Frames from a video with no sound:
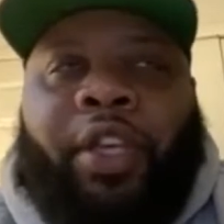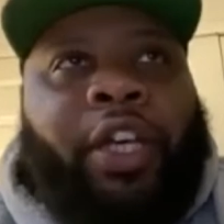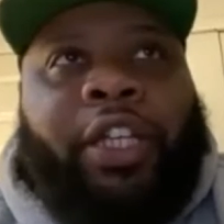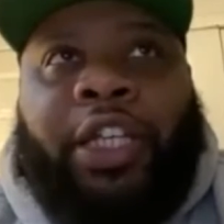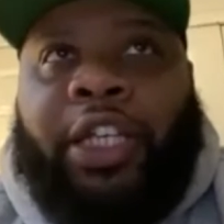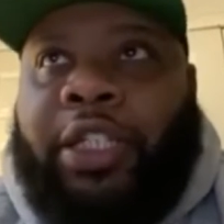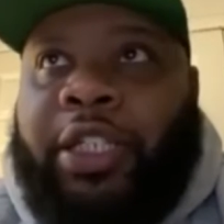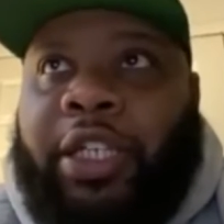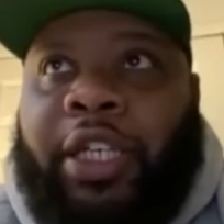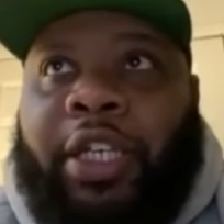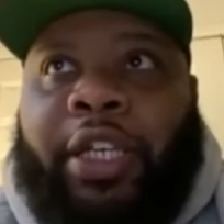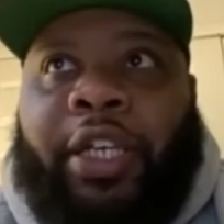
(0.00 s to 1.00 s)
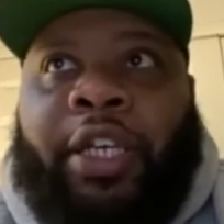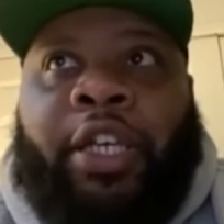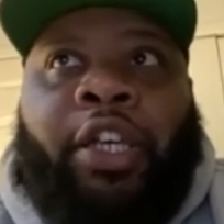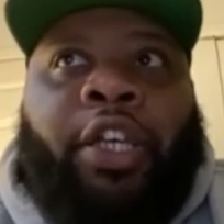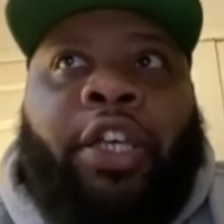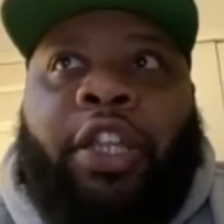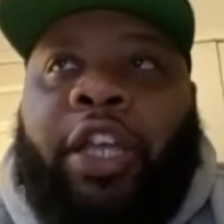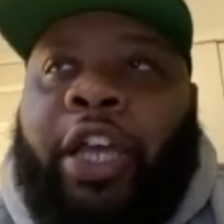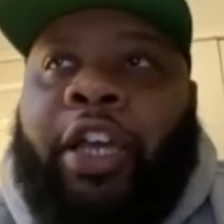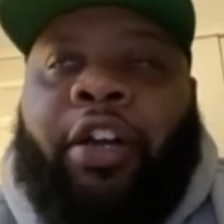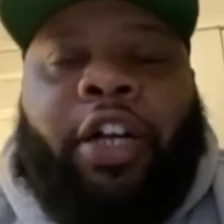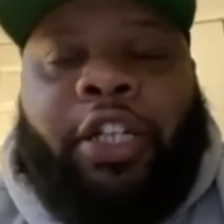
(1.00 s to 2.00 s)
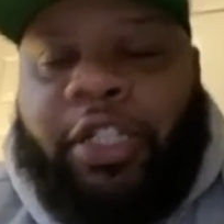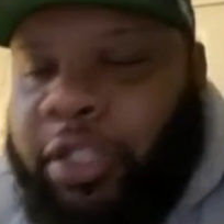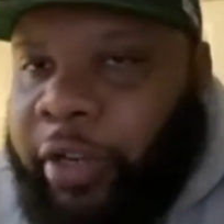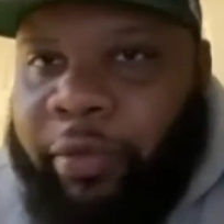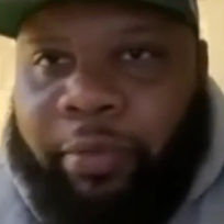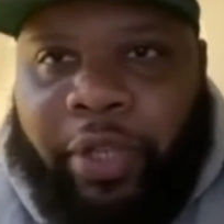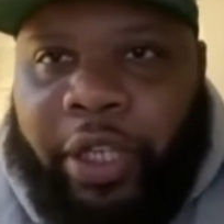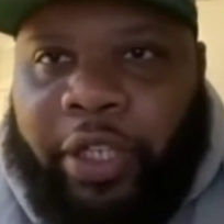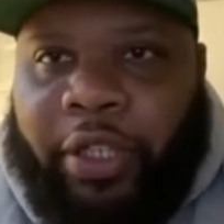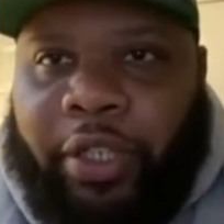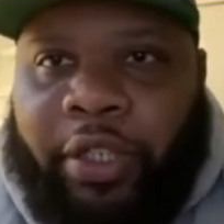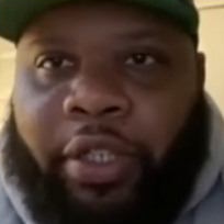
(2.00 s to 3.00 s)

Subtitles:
DC, like all these different places.